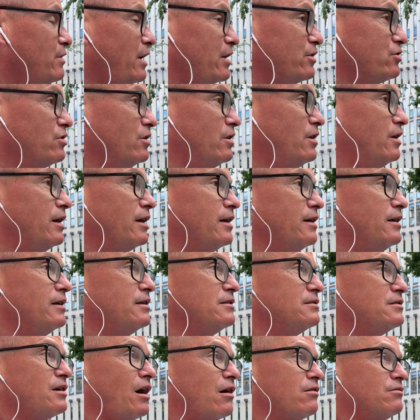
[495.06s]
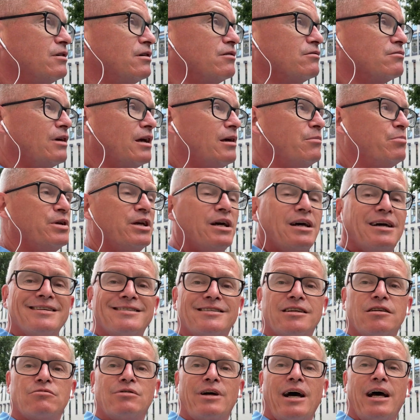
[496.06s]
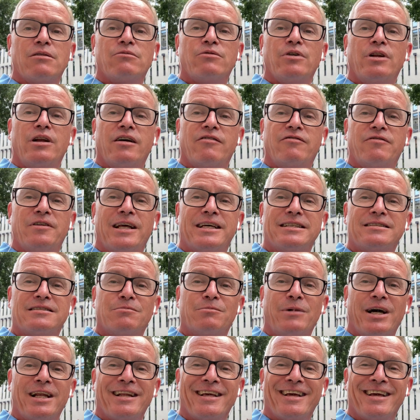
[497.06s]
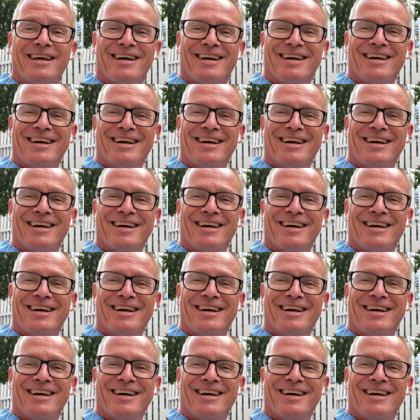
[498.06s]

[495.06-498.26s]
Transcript: Russia and Saudi Arabia and Iran will have less money.